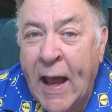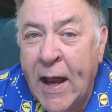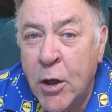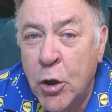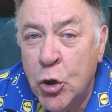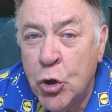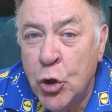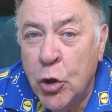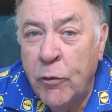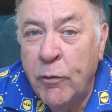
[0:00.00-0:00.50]
the
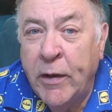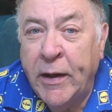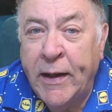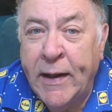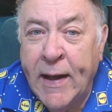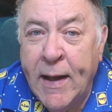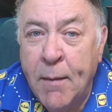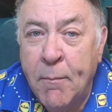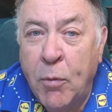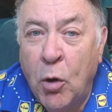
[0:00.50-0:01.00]
engine, the
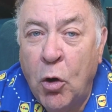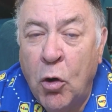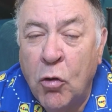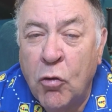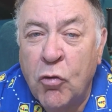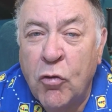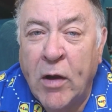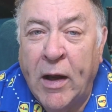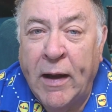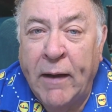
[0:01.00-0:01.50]

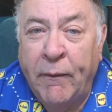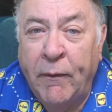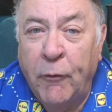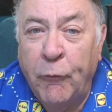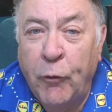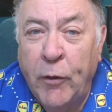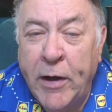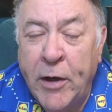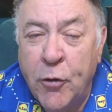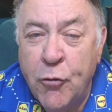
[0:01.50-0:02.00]
gearbox and
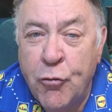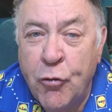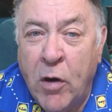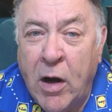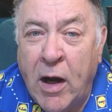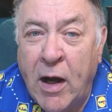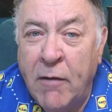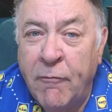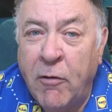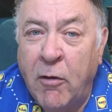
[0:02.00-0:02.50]
the rear
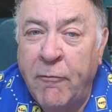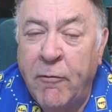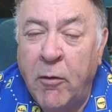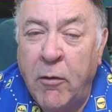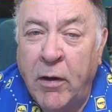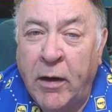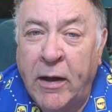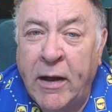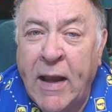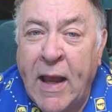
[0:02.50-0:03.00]
drive off
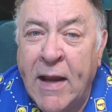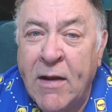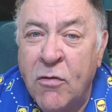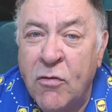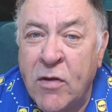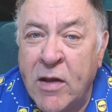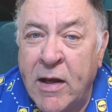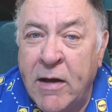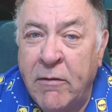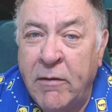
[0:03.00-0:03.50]
a
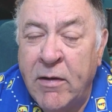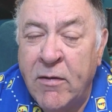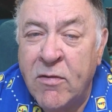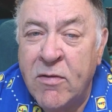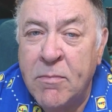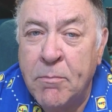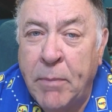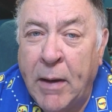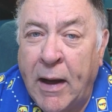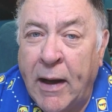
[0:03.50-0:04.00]

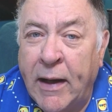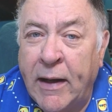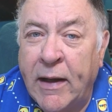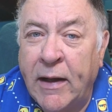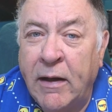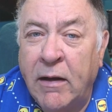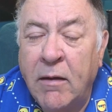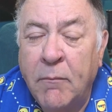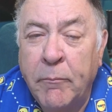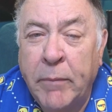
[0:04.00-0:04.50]
K-series
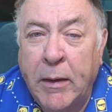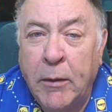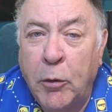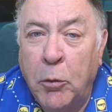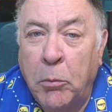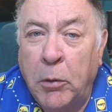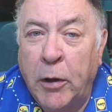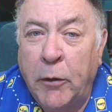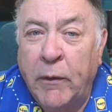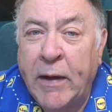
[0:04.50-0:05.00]
bike, a
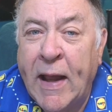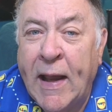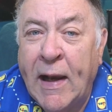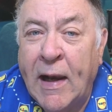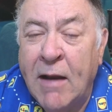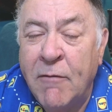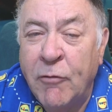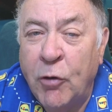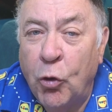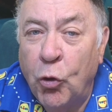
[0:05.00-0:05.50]
BMW
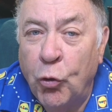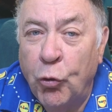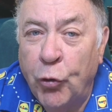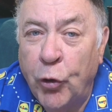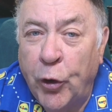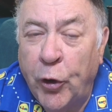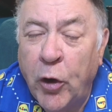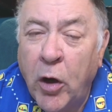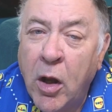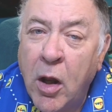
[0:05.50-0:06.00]

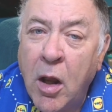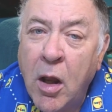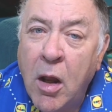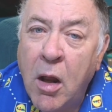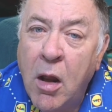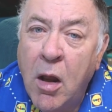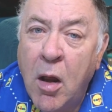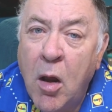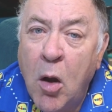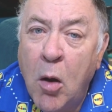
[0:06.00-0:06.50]
K1100.
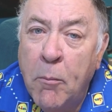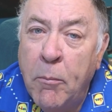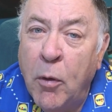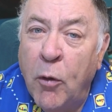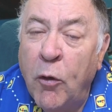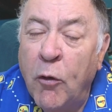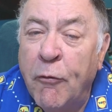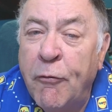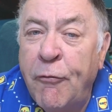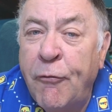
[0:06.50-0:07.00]

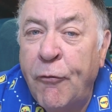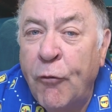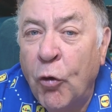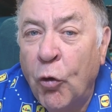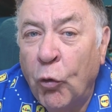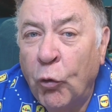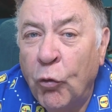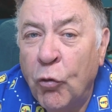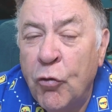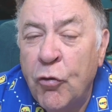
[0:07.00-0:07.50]
But the
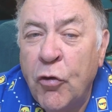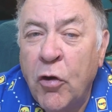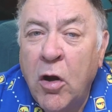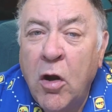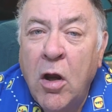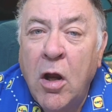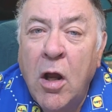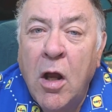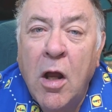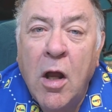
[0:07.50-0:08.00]
front
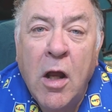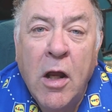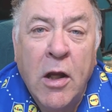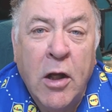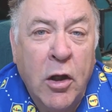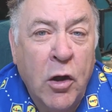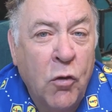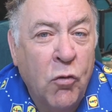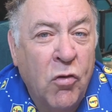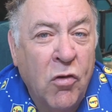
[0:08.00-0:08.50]

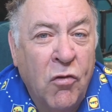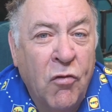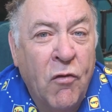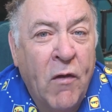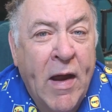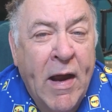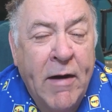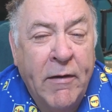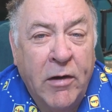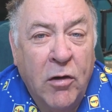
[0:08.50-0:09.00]
uses
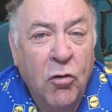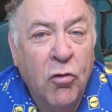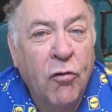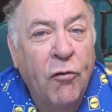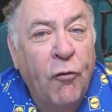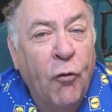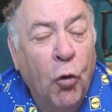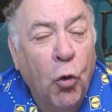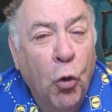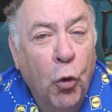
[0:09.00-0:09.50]
various
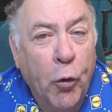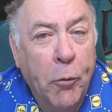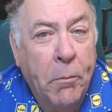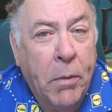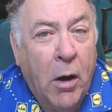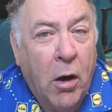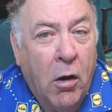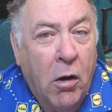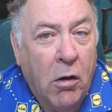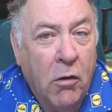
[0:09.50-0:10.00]

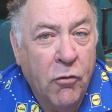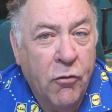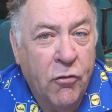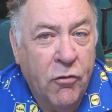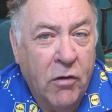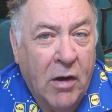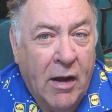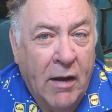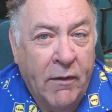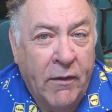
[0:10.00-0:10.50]
Ford
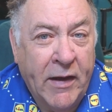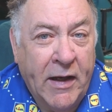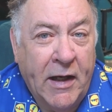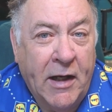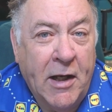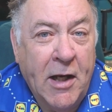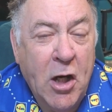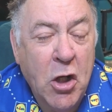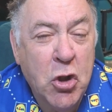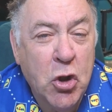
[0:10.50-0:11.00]
parts, like the
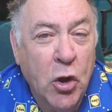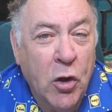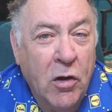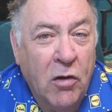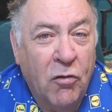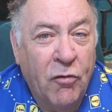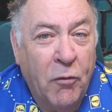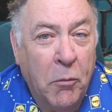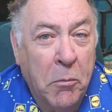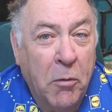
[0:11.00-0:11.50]
ignition
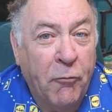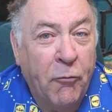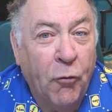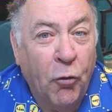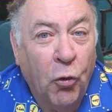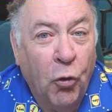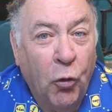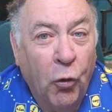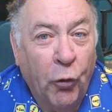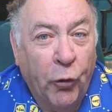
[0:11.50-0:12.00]
is from a
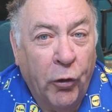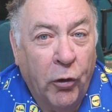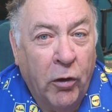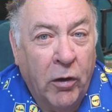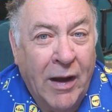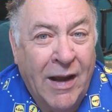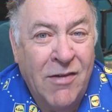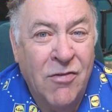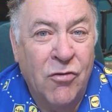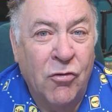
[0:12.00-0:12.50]
Ford
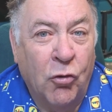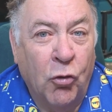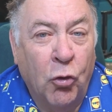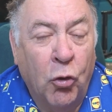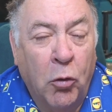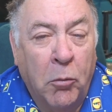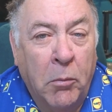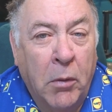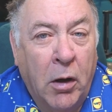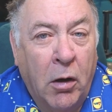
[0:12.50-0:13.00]

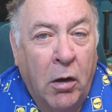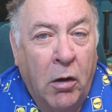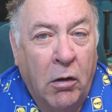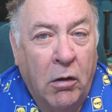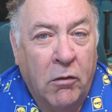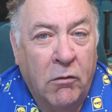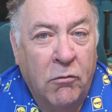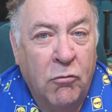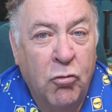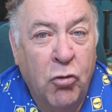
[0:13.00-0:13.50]
Escort Mark
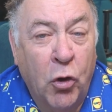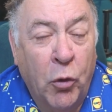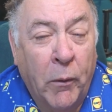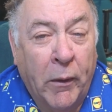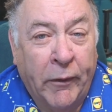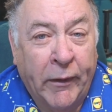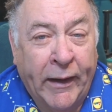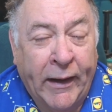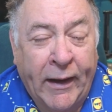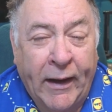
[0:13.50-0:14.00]

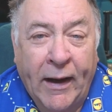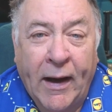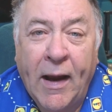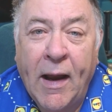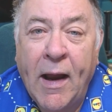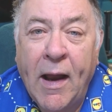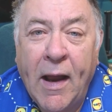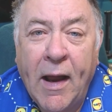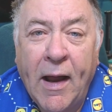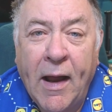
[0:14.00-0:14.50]
II, I think.